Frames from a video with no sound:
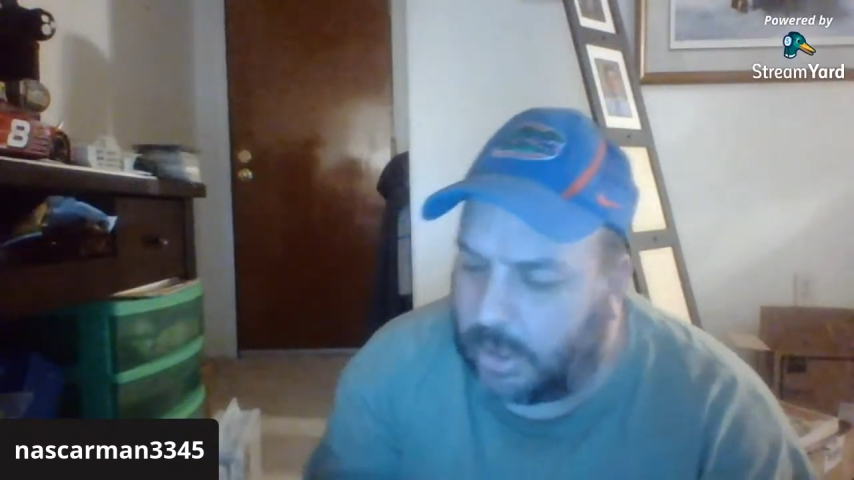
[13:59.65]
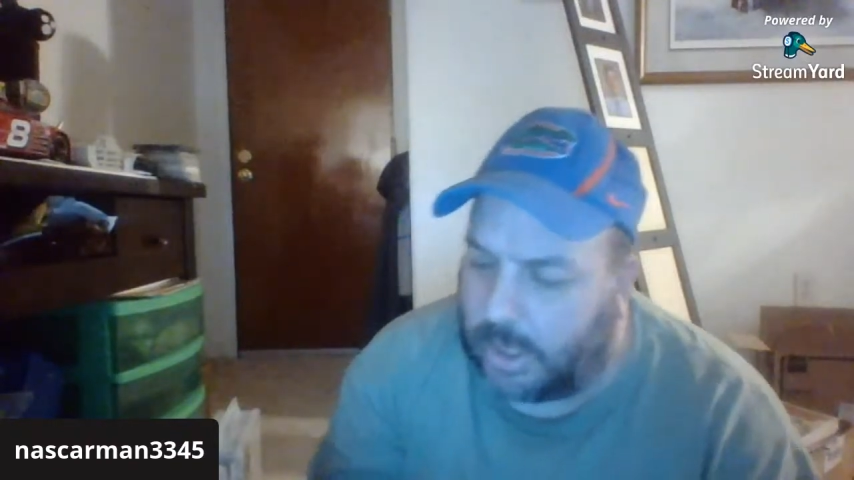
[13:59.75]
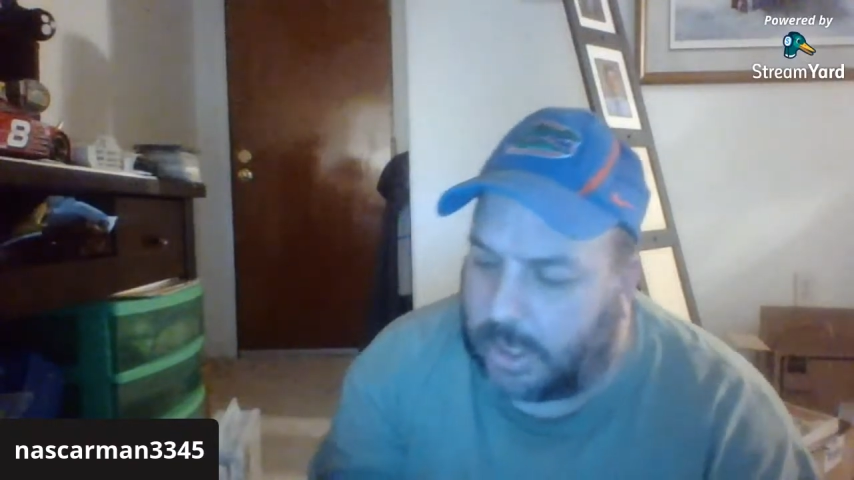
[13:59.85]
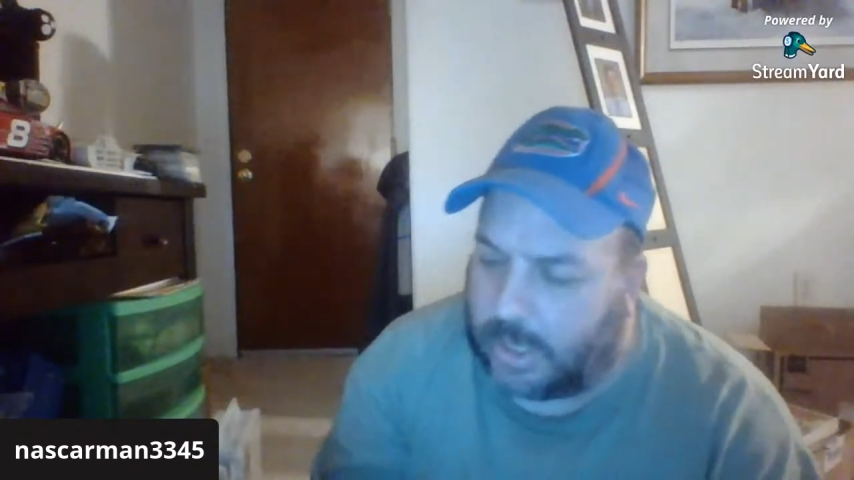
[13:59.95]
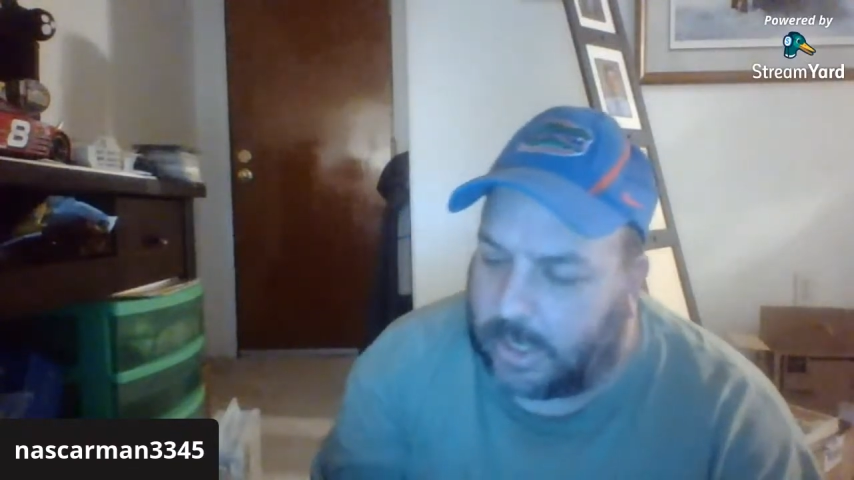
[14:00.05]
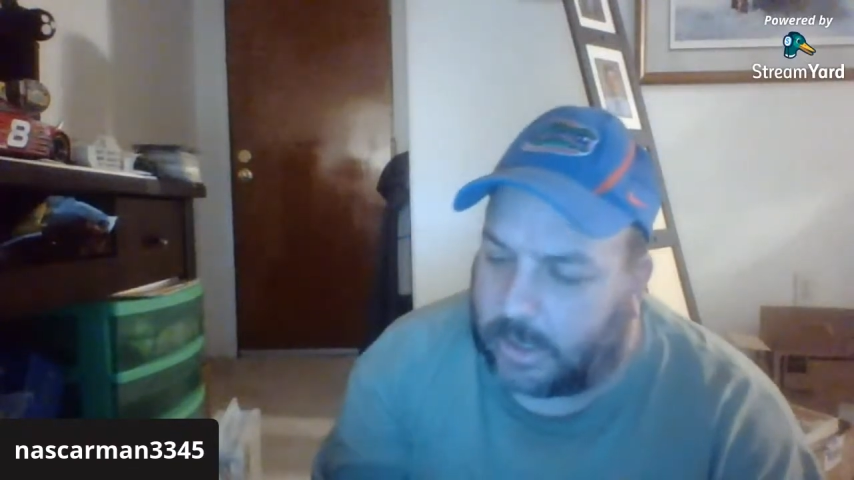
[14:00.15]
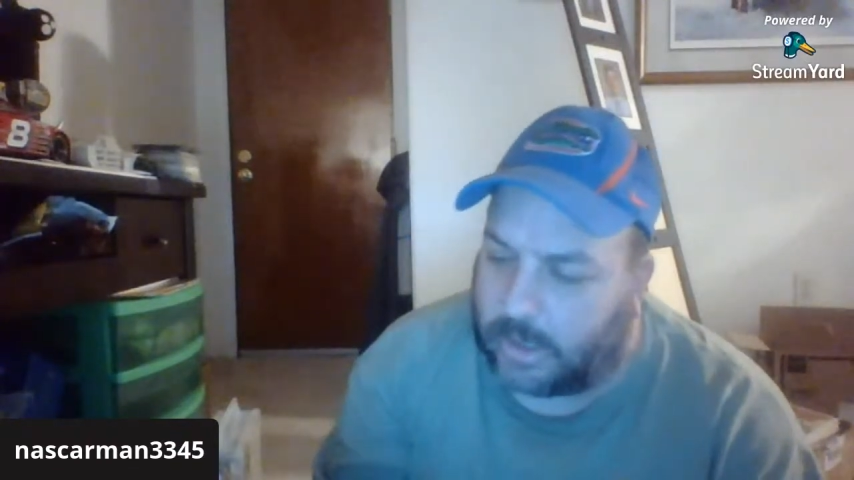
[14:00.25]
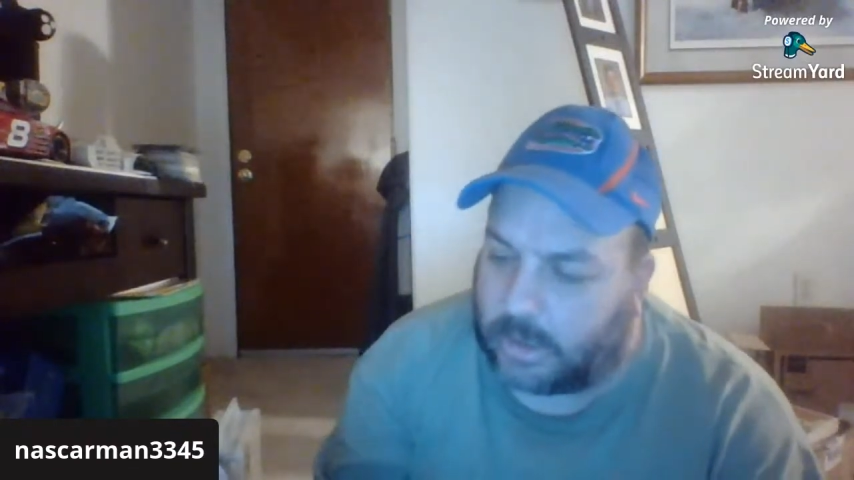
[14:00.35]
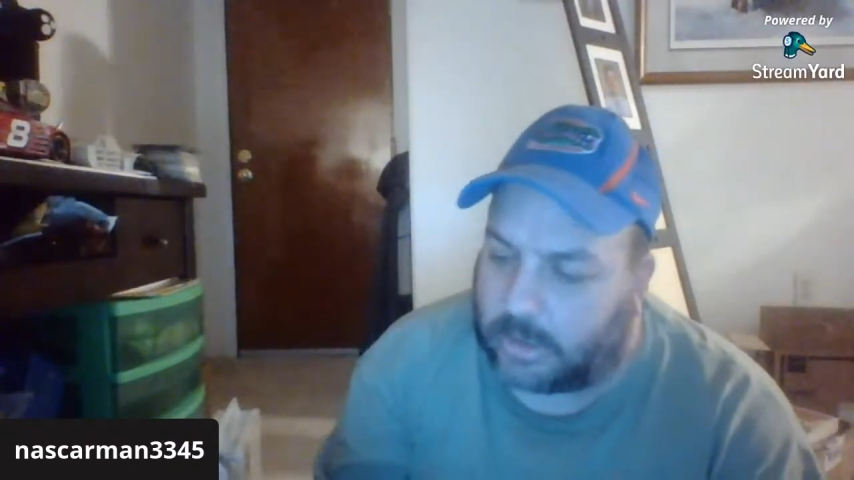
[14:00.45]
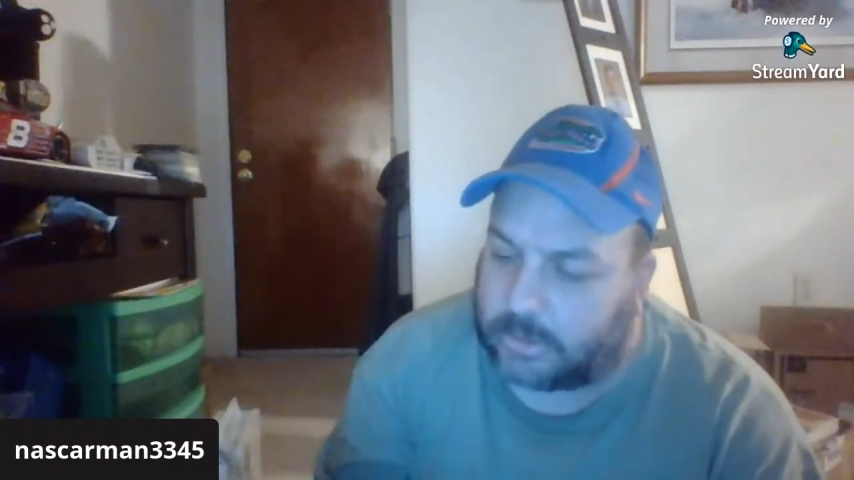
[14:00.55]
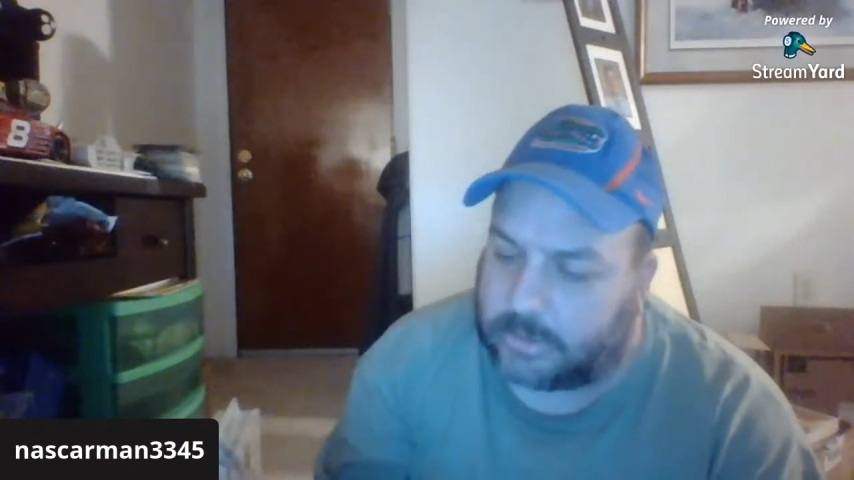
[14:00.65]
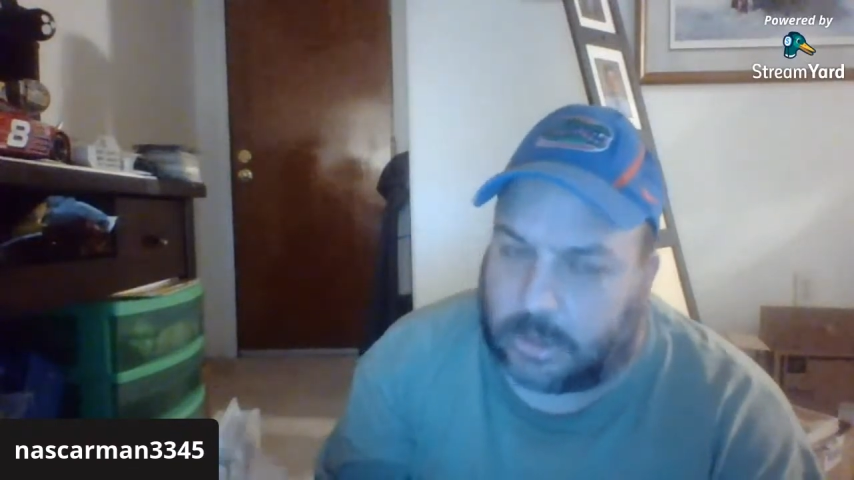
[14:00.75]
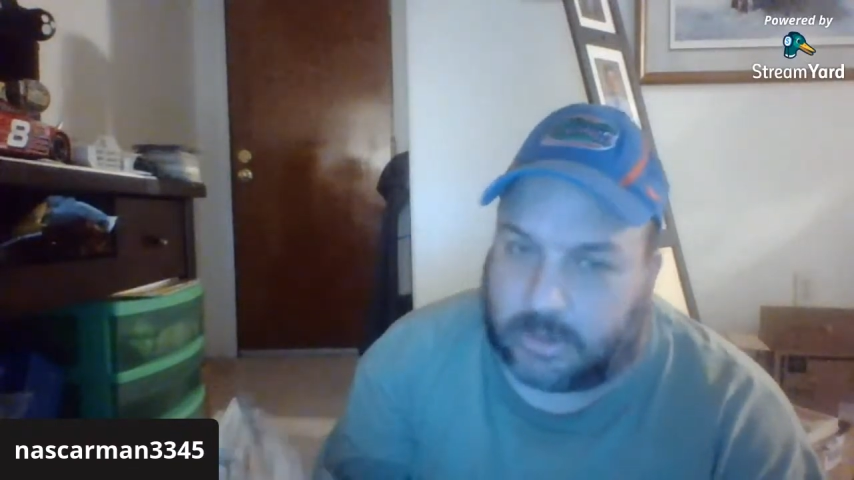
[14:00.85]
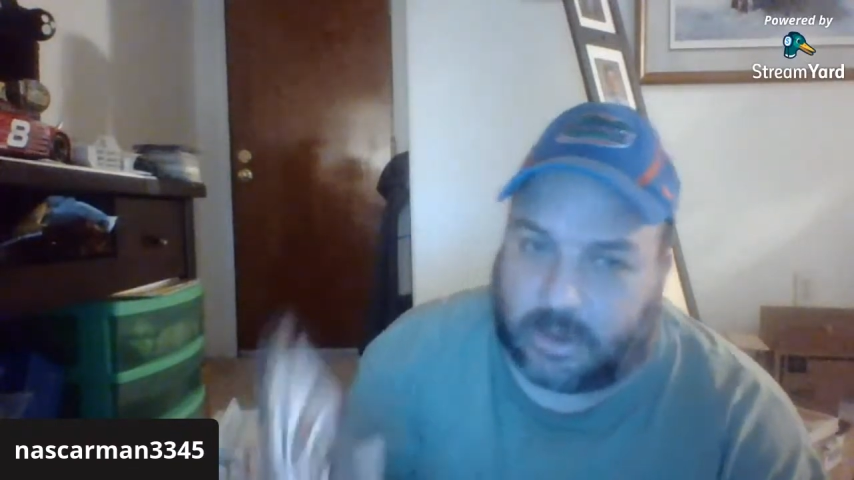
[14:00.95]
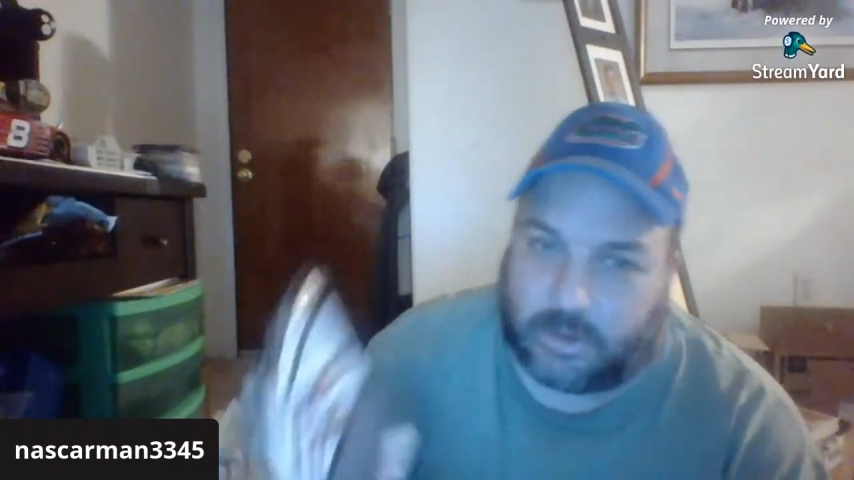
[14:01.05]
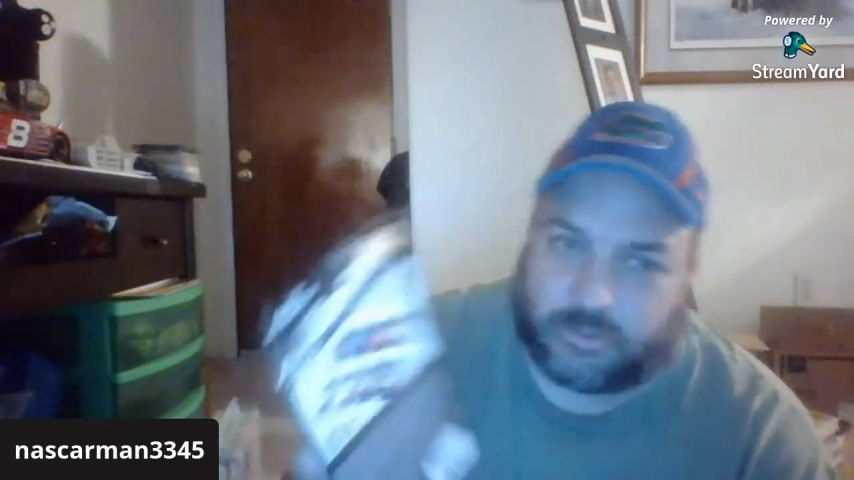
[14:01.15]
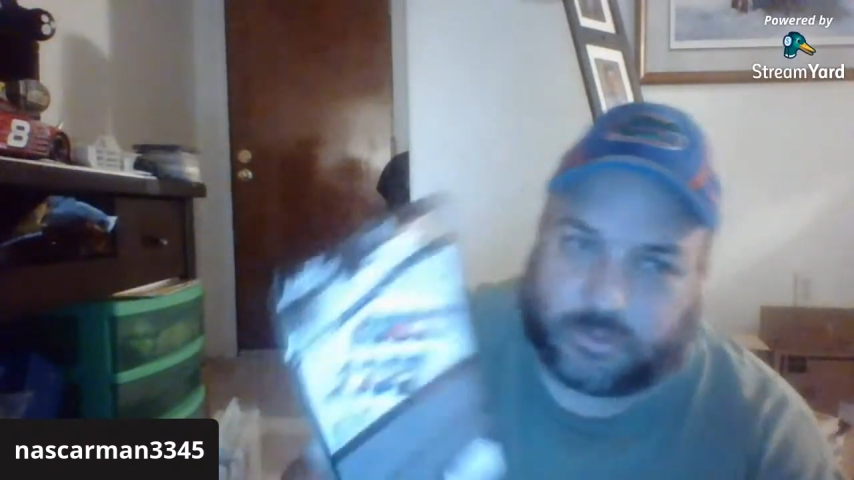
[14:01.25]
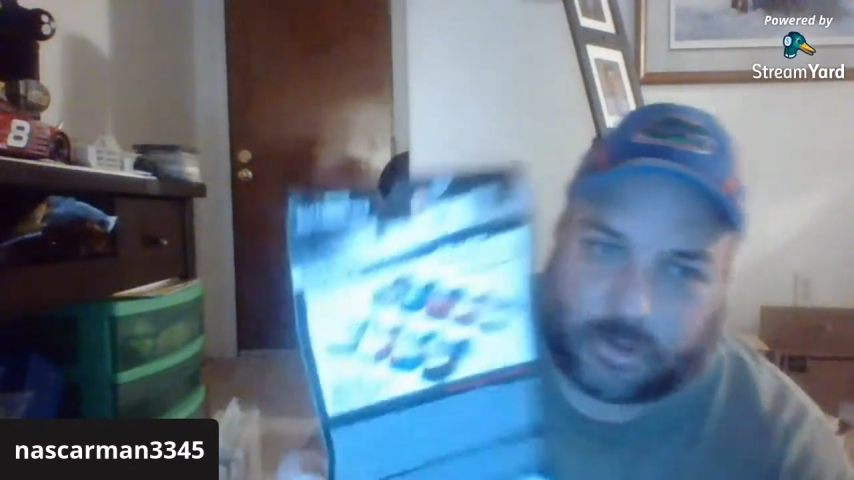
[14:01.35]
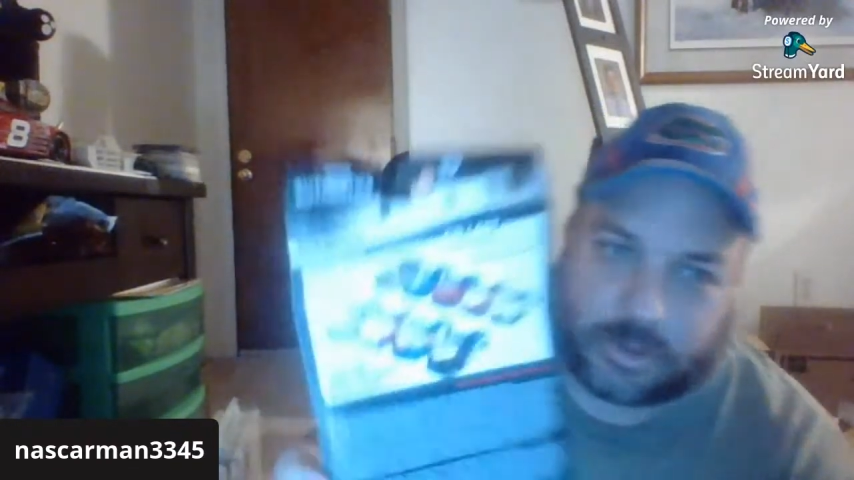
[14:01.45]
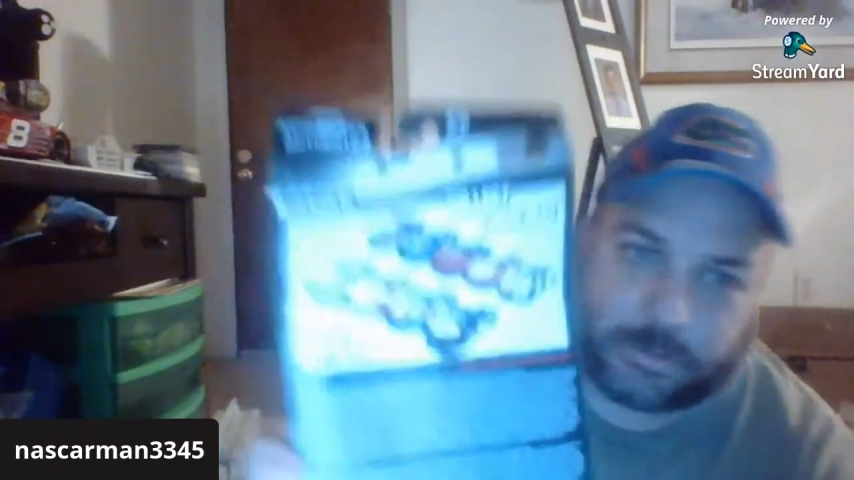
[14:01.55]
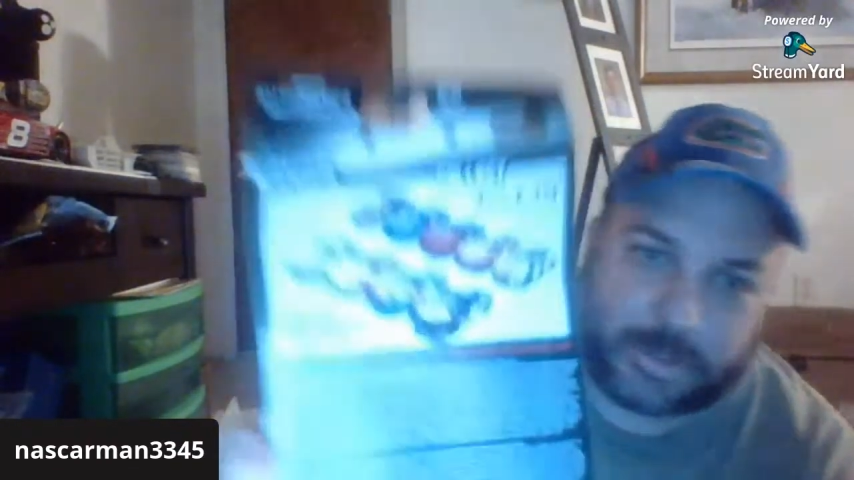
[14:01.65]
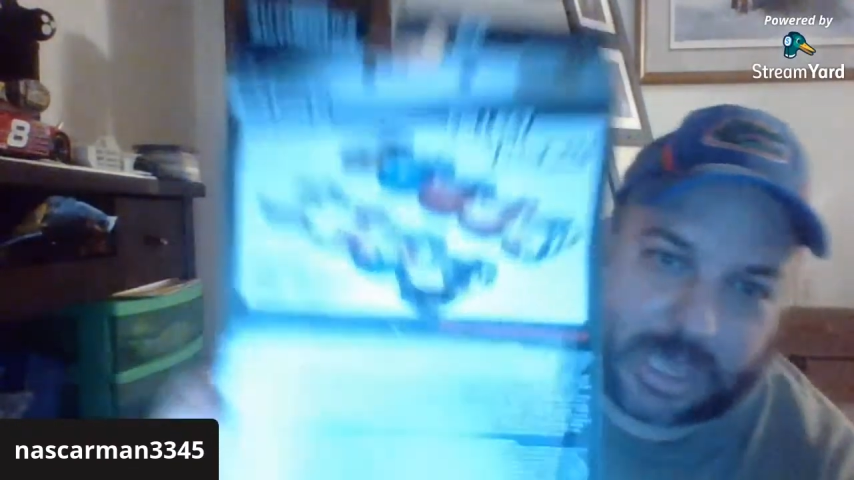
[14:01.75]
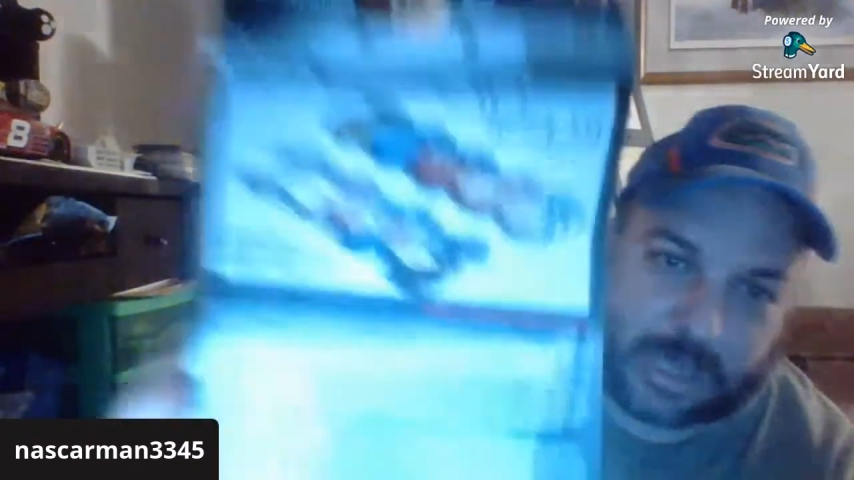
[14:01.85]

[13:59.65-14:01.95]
And it tells you on the back